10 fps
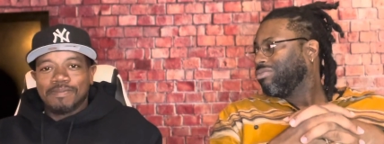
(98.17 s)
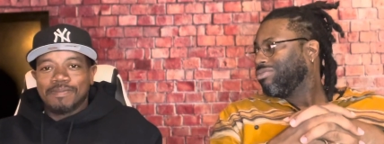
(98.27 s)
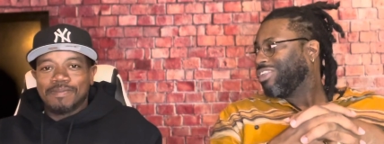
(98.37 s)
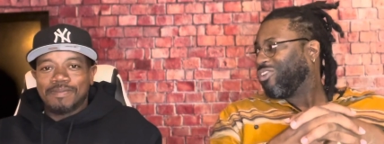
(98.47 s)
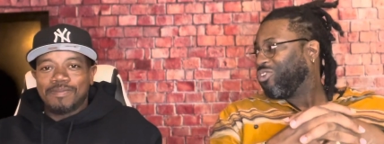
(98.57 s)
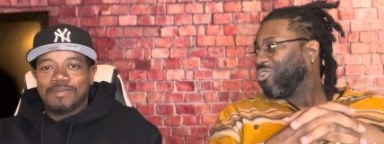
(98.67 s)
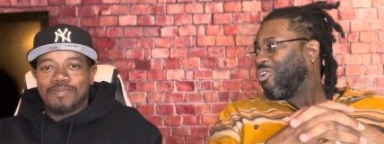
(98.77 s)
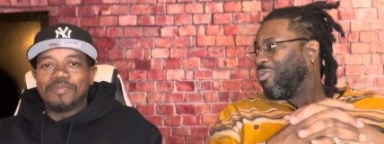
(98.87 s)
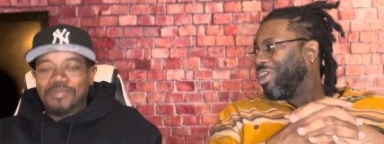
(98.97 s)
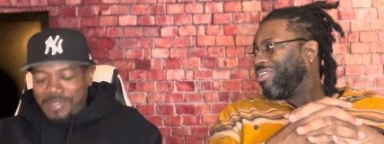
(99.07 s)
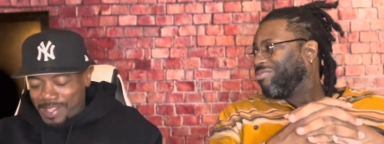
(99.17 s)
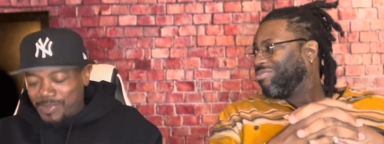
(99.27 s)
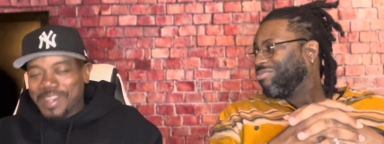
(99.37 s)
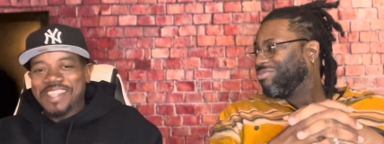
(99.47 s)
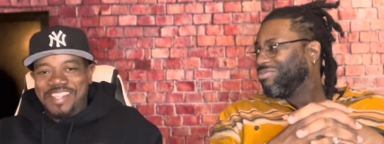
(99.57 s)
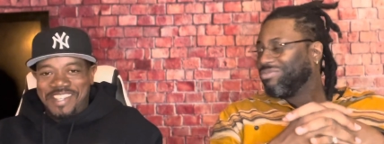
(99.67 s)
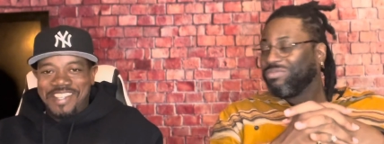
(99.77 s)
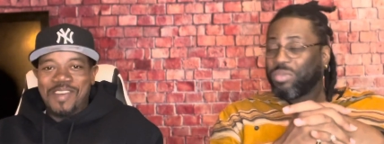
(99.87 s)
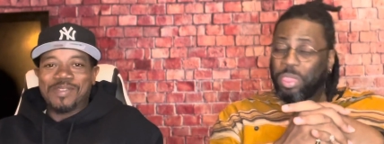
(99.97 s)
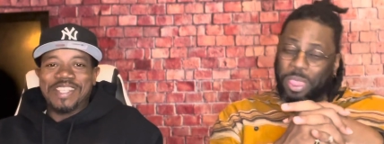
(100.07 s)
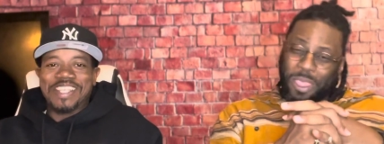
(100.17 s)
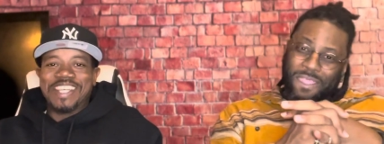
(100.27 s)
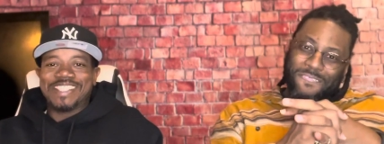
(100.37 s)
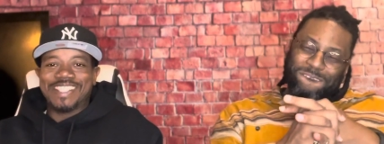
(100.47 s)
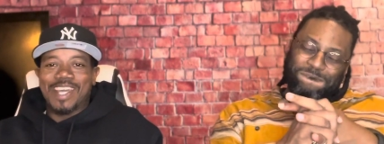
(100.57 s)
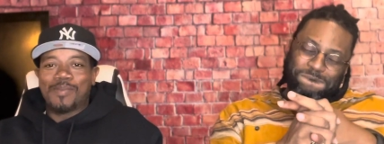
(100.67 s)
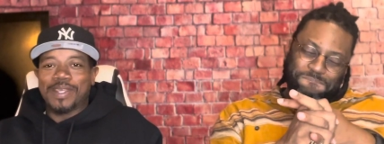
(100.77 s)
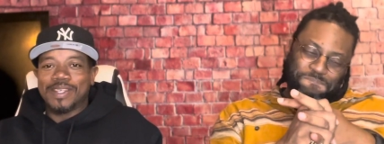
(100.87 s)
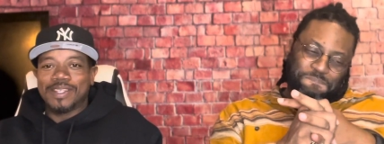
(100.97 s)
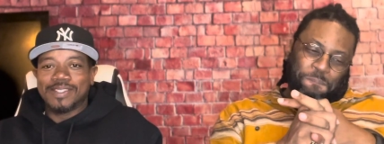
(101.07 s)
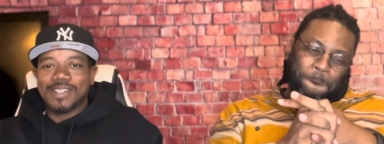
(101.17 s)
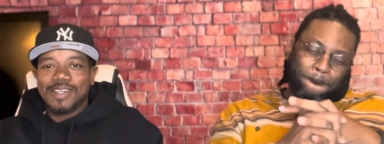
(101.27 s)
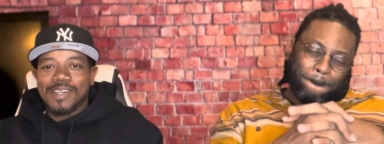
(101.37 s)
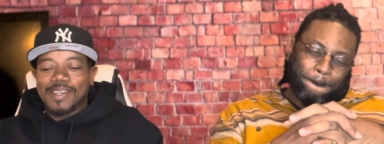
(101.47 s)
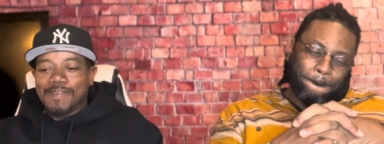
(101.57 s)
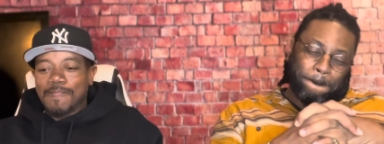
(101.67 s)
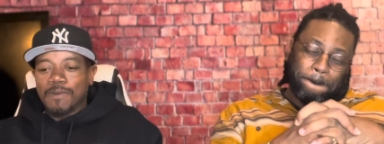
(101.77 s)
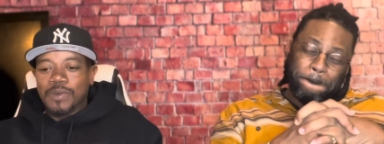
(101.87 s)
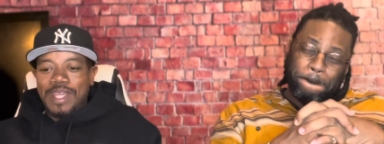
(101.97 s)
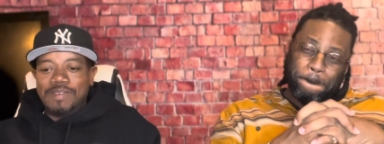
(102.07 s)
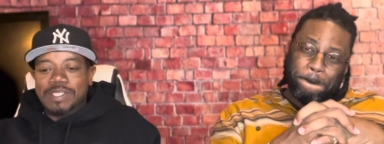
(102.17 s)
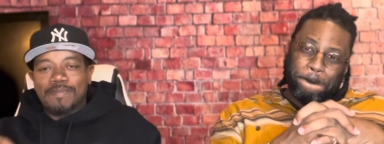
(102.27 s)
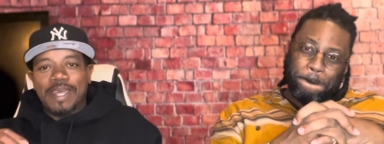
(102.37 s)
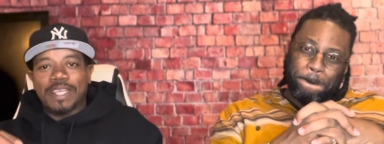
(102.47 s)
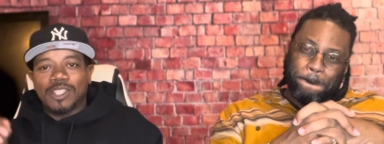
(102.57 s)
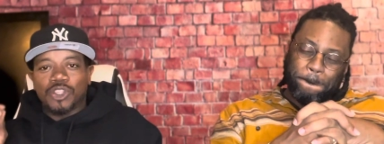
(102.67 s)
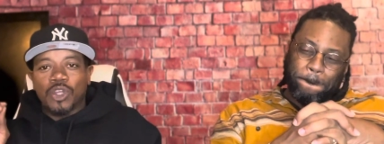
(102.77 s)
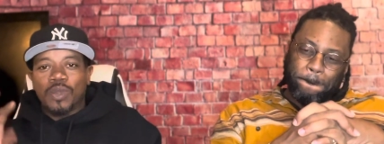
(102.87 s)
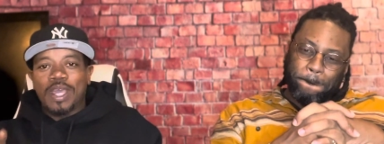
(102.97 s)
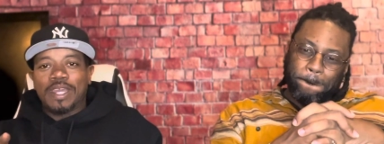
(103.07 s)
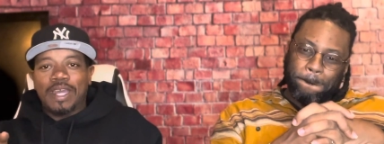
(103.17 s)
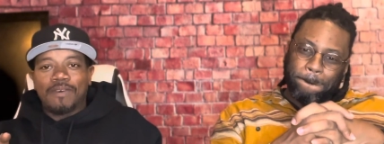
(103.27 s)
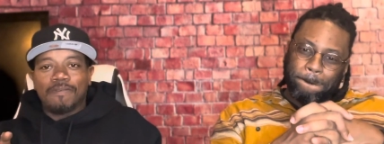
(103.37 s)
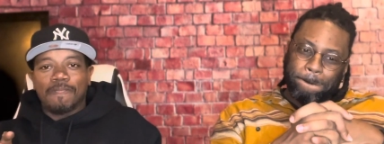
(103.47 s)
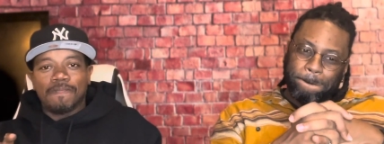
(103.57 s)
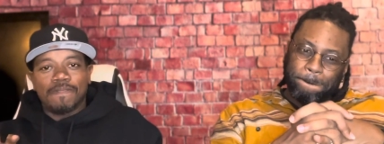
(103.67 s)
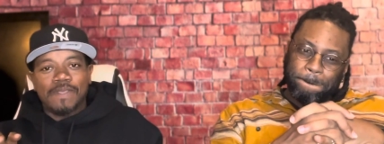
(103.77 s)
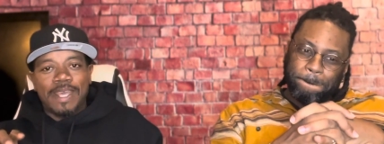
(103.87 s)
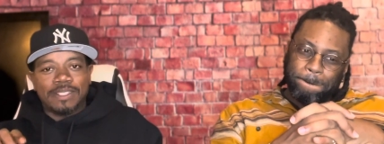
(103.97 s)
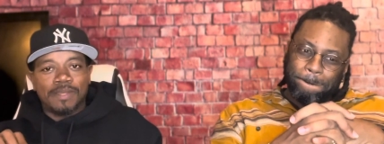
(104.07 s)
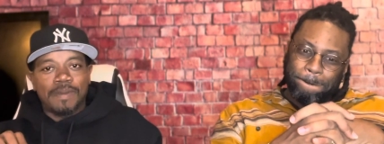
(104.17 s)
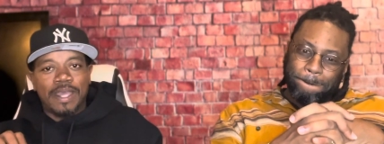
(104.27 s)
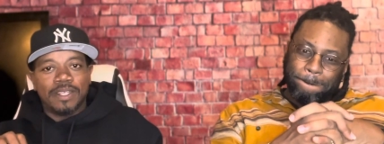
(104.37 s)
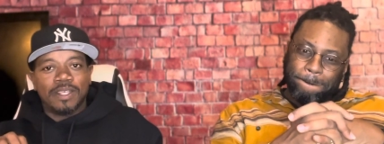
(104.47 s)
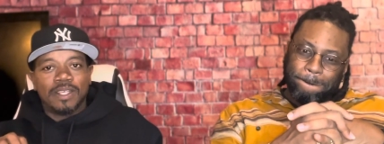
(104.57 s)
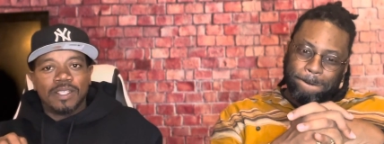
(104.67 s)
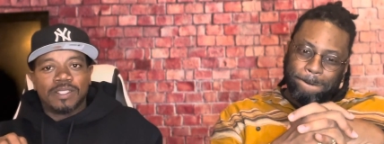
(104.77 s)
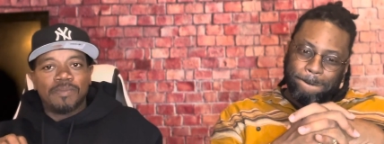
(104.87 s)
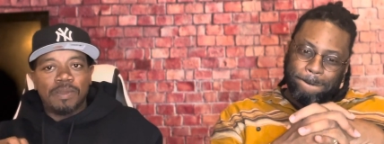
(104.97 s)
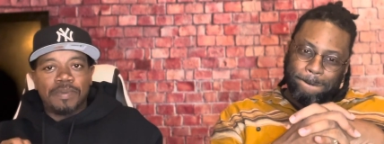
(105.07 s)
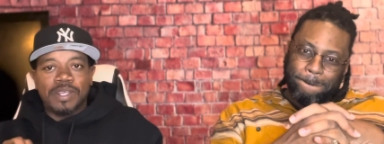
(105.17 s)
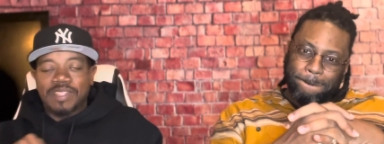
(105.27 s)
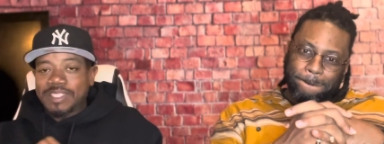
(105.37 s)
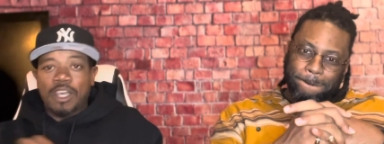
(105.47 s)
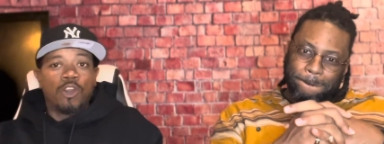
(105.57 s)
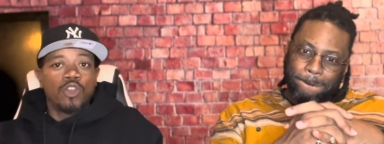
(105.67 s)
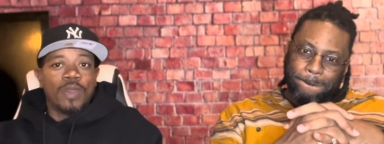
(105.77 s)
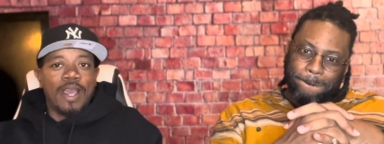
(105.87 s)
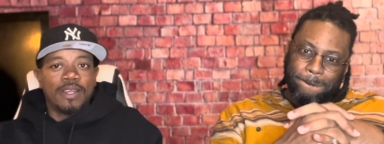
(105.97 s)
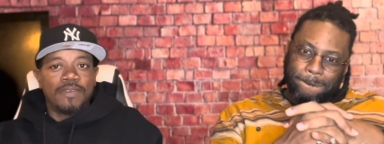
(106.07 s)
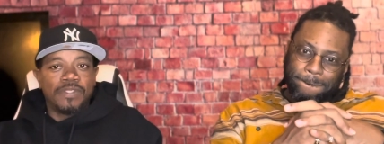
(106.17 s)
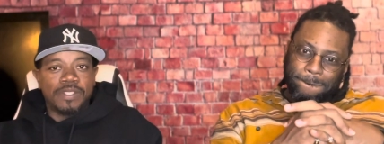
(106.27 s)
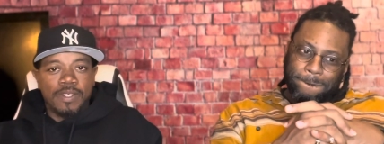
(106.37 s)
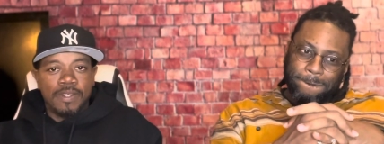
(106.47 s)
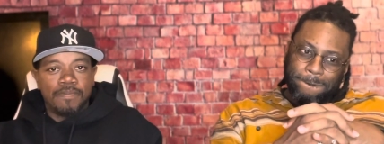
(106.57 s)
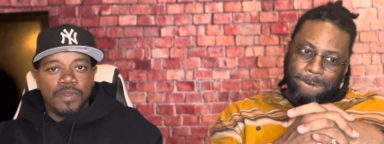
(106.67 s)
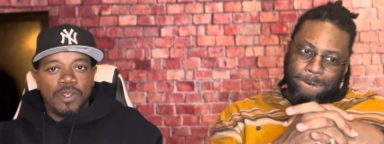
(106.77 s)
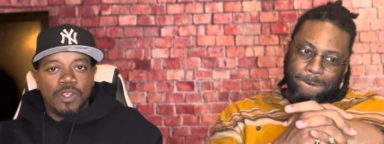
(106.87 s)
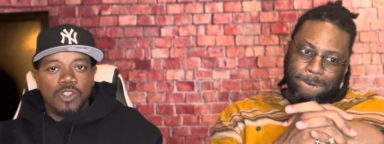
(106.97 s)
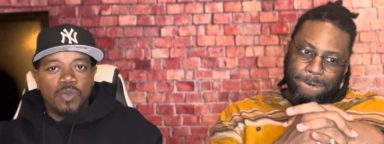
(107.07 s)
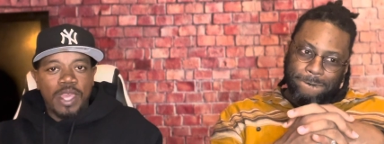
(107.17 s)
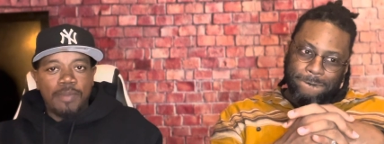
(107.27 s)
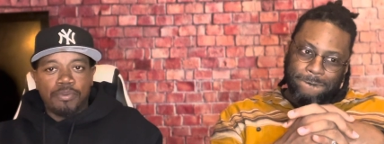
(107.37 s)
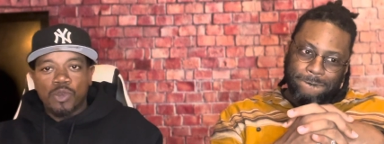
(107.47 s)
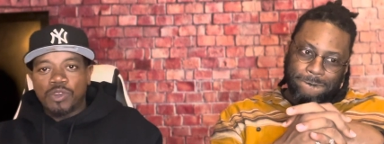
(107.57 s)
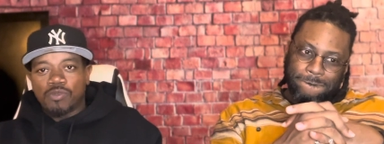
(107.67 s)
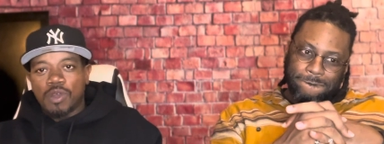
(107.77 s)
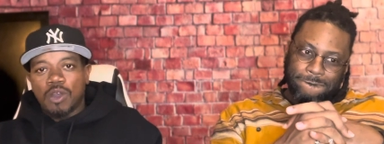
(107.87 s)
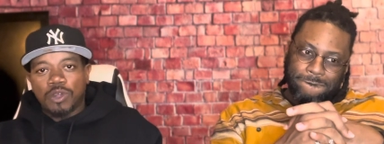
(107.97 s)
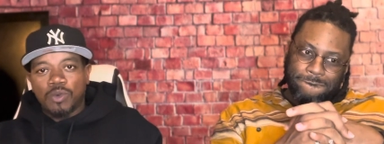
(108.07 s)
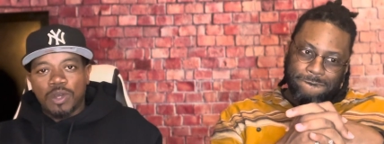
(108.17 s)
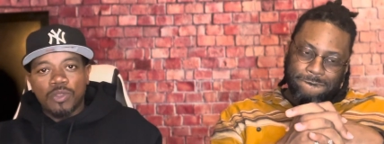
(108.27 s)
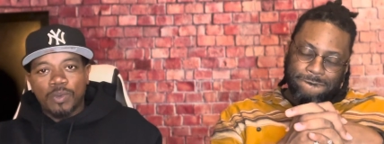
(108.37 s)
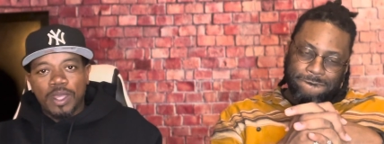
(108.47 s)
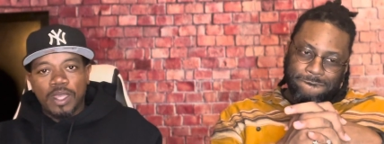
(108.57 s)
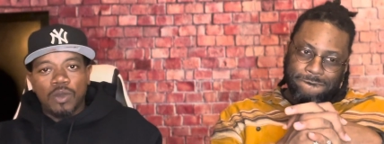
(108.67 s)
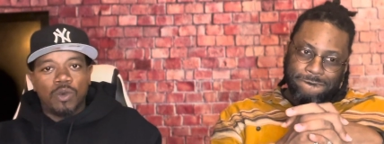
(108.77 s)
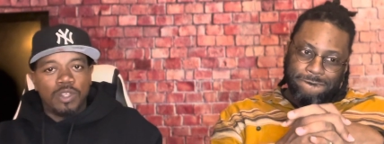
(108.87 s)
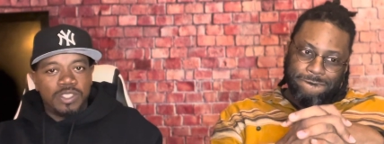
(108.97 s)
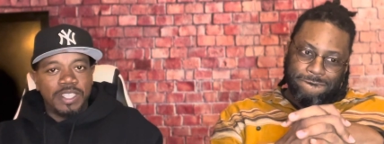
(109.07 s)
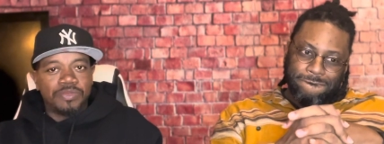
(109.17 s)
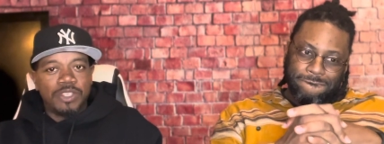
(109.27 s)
Speaker 1: That's what you're going with. Definitely, yeah. I'm gonna take that side because whenever somebody can throw that out at somebody simply because that's all you got left to say, you can't prove them wrong no other way, or you see what I'm saying?